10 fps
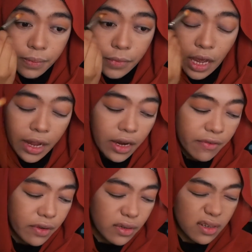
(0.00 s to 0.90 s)
Yeah, I
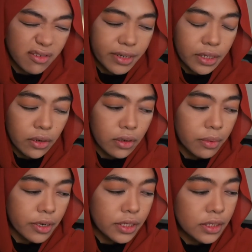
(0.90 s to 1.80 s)
never really talk
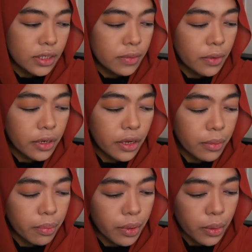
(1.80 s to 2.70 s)
about relationship on here
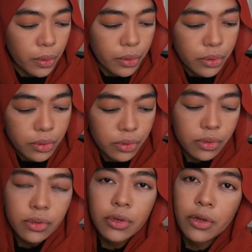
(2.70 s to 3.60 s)
because,
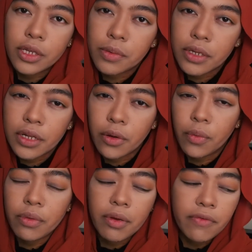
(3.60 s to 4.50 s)
you know, especially not
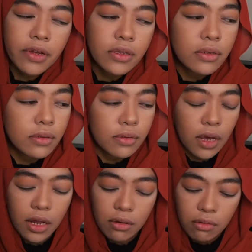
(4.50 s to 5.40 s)
with my friends.
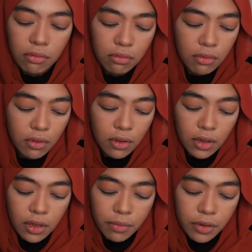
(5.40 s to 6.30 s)
I don't know.
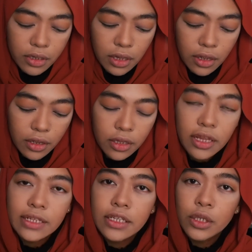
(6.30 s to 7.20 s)

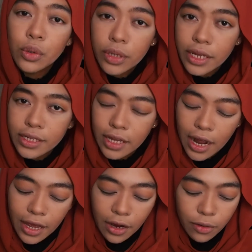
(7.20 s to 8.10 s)
There's two things that
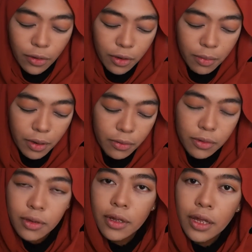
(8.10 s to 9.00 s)
I cannot talk
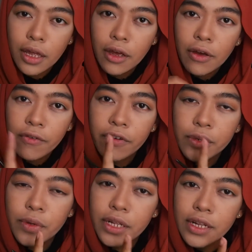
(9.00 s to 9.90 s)
about.
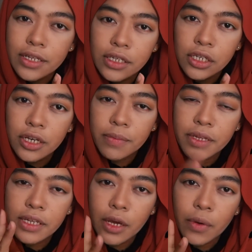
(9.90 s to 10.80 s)
First one is relationship, the
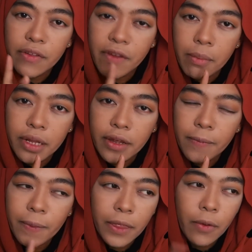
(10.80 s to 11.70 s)
second one is family.
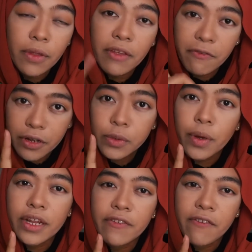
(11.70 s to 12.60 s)
No, the first
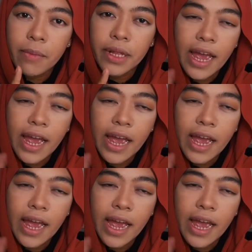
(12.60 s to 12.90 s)
one is family.